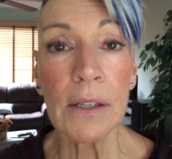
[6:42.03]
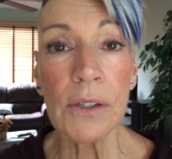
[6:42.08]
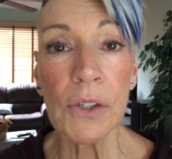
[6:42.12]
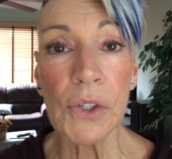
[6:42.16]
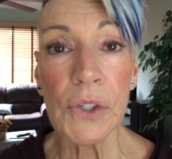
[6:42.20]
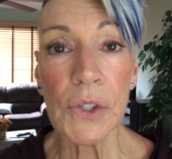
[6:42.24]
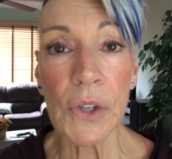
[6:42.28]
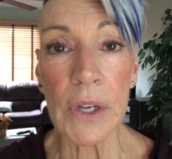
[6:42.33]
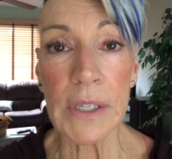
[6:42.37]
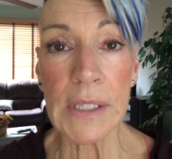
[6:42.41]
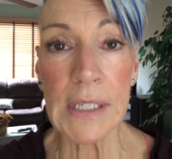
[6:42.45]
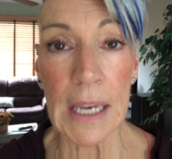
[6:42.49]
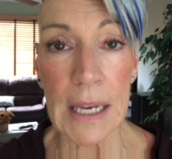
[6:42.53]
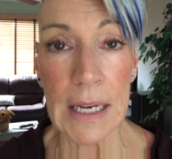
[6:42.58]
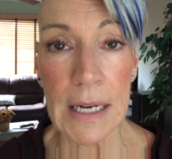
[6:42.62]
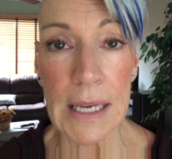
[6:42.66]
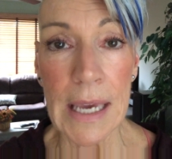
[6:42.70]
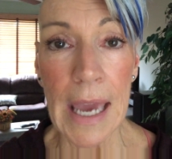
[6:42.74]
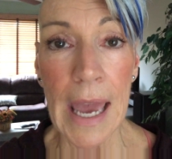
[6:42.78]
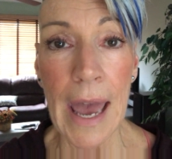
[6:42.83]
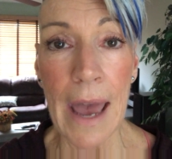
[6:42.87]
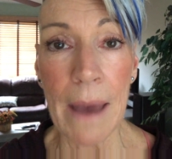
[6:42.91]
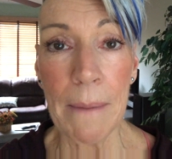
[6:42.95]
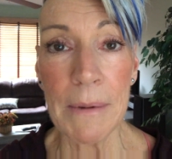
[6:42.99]
sauteed
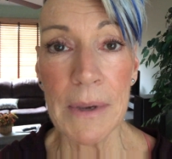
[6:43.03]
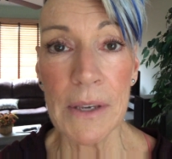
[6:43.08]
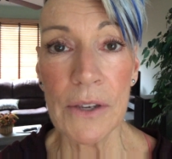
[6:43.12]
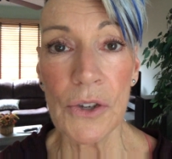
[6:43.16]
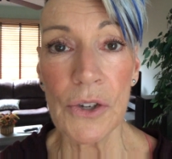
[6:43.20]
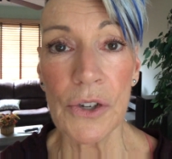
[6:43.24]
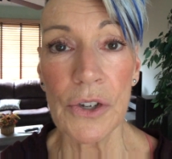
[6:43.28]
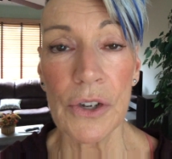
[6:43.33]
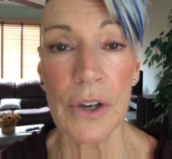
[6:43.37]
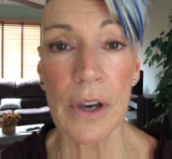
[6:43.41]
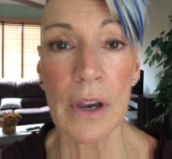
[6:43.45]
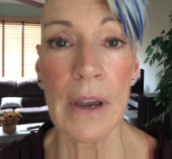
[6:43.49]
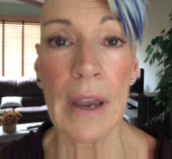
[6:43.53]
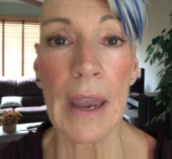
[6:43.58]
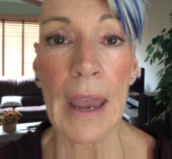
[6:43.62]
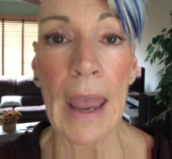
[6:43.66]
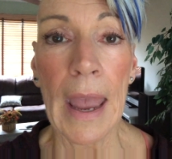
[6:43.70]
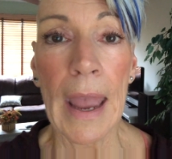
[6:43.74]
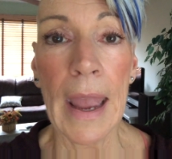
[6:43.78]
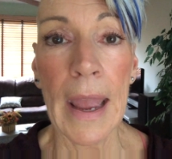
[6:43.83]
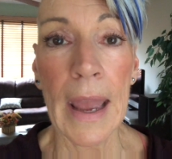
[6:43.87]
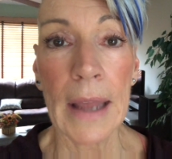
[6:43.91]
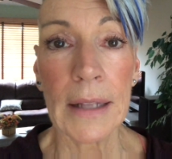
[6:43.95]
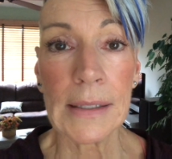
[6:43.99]
cabbage
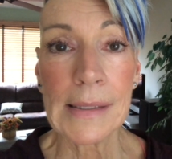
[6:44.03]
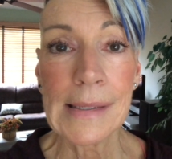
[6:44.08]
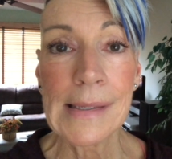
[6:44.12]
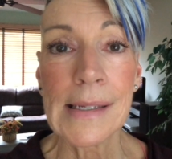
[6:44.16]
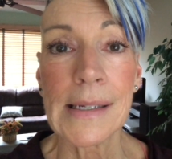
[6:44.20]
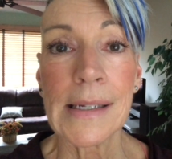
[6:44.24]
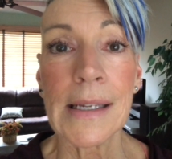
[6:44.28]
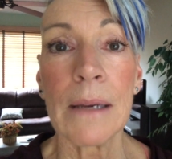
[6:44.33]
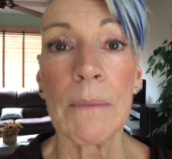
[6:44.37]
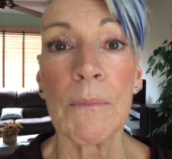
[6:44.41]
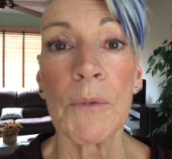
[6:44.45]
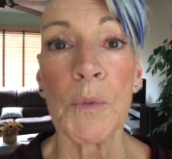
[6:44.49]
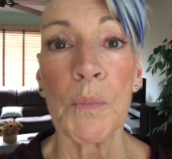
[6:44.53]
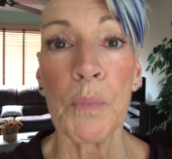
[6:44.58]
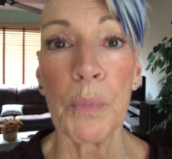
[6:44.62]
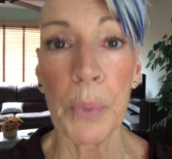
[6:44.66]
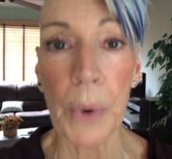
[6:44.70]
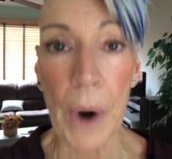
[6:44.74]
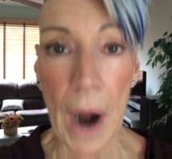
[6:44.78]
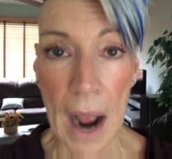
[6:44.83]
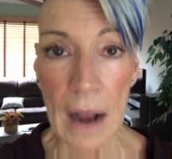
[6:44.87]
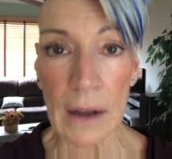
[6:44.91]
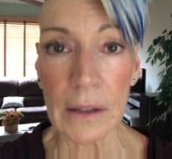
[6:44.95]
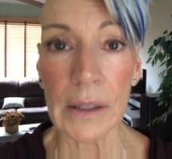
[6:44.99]
and steamed
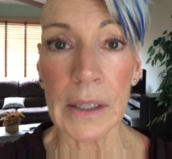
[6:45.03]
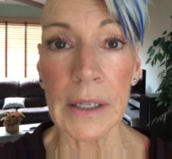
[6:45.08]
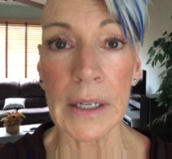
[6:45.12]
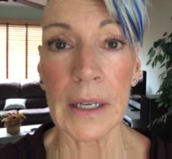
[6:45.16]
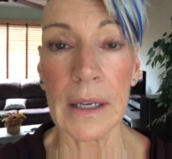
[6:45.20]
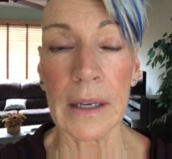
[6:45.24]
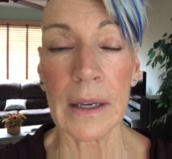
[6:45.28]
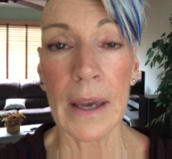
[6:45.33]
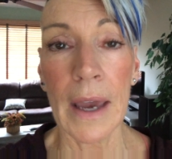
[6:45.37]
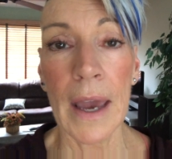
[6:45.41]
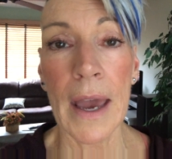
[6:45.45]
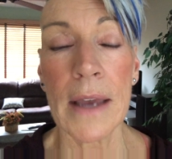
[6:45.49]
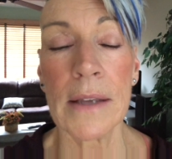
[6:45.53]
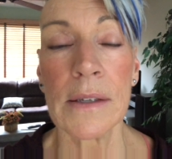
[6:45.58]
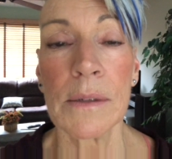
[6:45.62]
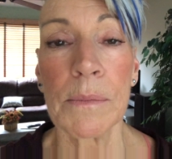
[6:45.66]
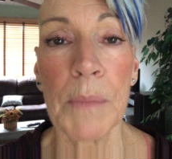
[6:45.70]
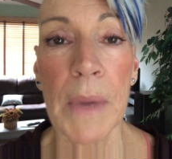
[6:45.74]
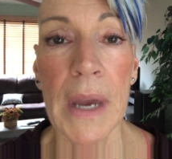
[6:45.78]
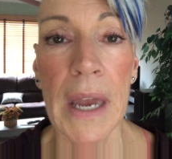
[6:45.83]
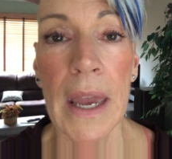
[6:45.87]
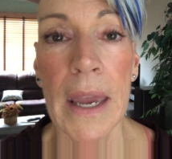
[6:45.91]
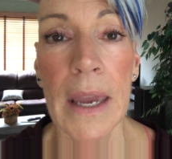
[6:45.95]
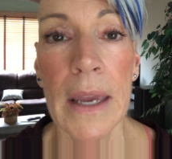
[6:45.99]
broccoli as
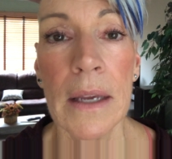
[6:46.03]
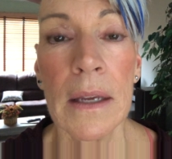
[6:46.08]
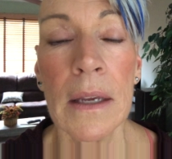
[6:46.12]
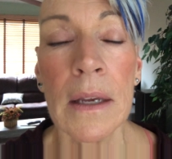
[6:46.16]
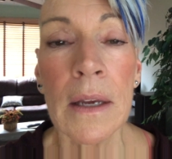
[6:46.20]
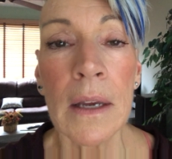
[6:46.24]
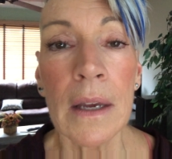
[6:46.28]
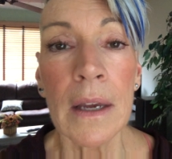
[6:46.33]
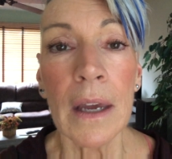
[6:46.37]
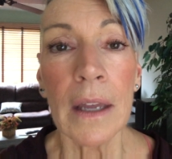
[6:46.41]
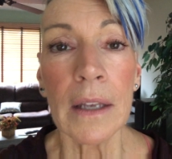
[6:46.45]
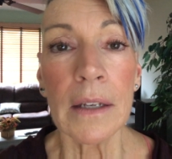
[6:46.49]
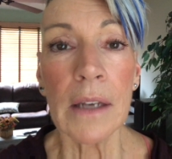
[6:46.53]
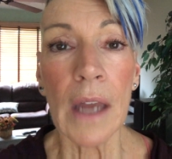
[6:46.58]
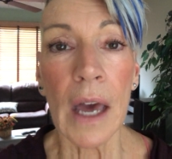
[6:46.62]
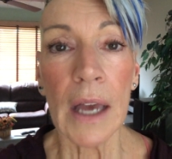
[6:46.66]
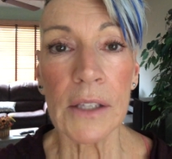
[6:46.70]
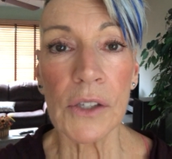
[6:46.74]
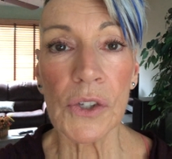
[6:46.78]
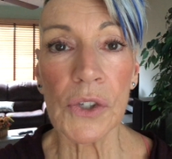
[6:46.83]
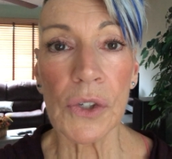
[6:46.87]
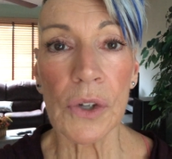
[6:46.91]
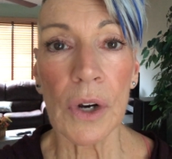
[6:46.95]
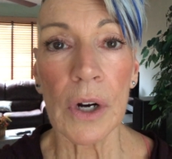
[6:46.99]
my
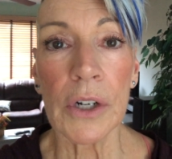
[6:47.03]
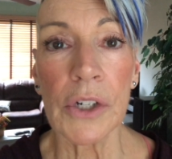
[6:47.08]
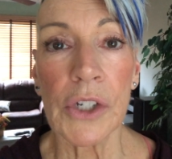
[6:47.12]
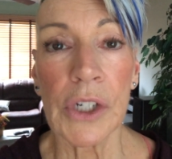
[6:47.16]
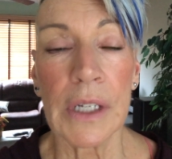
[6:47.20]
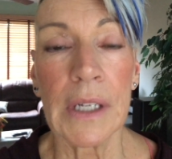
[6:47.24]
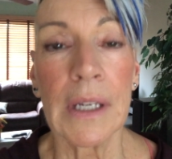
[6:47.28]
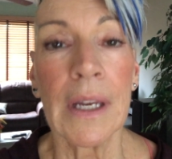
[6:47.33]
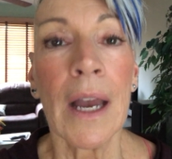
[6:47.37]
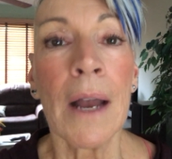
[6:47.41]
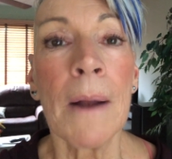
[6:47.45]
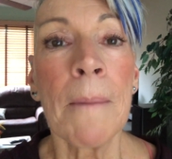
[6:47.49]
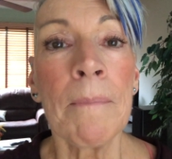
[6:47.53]
non-starchy.